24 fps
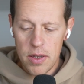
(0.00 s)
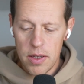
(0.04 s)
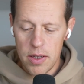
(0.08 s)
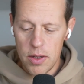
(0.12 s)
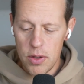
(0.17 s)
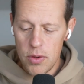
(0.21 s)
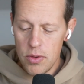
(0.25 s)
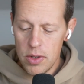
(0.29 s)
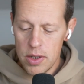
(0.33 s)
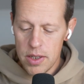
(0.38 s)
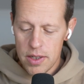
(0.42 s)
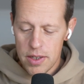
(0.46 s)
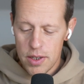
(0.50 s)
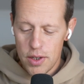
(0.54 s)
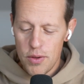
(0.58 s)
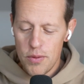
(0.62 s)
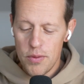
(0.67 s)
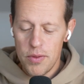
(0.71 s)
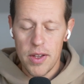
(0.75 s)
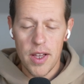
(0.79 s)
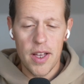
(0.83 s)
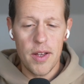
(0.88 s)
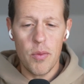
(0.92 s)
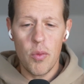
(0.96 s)

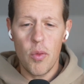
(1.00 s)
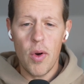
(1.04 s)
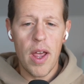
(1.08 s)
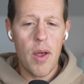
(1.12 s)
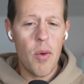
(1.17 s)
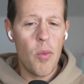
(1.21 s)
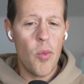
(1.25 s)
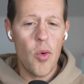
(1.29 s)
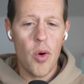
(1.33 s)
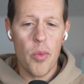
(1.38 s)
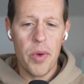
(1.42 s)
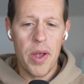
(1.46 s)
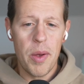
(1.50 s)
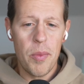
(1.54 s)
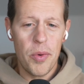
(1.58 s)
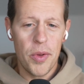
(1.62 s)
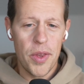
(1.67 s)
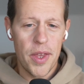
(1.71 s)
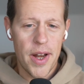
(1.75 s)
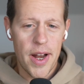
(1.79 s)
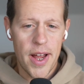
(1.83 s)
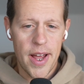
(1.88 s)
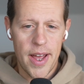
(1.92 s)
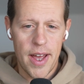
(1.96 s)
You've led way more people
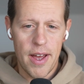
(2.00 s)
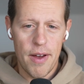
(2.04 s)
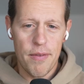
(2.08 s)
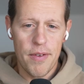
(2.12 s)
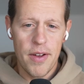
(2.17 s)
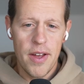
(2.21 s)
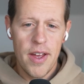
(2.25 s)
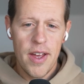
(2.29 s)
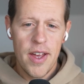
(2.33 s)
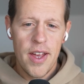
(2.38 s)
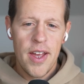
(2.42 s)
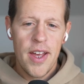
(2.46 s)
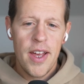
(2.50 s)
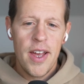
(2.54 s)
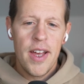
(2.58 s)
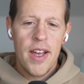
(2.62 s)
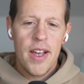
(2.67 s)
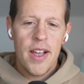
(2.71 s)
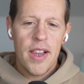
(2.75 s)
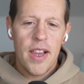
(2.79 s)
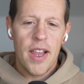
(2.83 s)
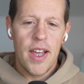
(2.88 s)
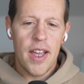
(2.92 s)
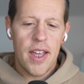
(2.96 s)
than I have.
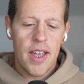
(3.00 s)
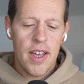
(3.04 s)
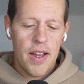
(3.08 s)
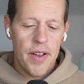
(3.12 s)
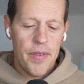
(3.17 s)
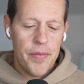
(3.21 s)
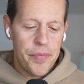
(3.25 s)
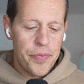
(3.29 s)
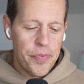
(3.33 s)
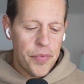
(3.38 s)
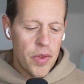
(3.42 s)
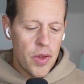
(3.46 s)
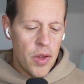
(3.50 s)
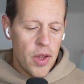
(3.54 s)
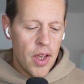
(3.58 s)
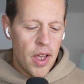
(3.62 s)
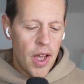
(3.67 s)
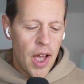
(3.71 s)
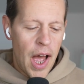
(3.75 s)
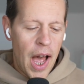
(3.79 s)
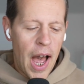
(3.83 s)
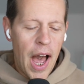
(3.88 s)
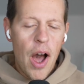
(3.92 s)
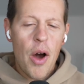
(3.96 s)
Like,
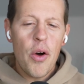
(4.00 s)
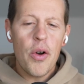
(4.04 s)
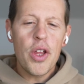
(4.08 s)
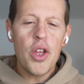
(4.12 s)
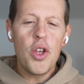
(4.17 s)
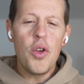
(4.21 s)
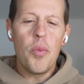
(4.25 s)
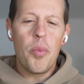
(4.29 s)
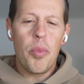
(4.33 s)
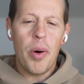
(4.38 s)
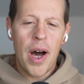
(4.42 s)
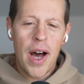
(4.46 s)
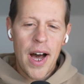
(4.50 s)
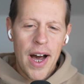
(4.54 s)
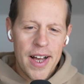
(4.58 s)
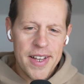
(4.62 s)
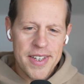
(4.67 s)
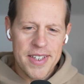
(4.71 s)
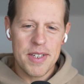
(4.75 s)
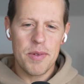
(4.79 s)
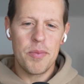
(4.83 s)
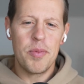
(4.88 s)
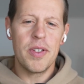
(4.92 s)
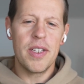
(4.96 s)
how do you
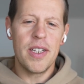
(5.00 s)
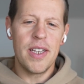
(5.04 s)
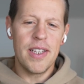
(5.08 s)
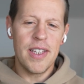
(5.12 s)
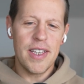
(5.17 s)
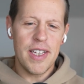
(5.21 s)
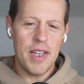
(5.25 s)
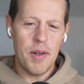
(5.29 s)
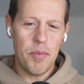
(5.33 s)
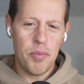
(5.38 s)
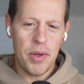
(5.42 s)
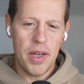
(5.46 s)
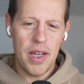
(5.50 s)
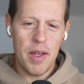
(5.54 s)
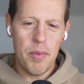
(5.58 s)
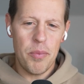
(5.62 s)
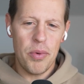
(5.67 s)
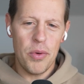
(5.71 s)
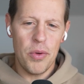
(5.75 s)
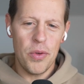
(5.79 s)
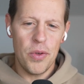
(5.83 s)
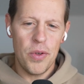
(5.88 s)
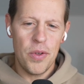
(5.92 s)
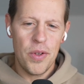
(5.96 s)
possibly lead
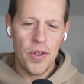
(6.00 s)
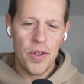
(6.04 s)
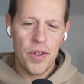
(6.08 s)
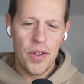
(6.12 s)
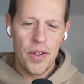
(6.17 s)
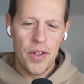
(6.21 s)
people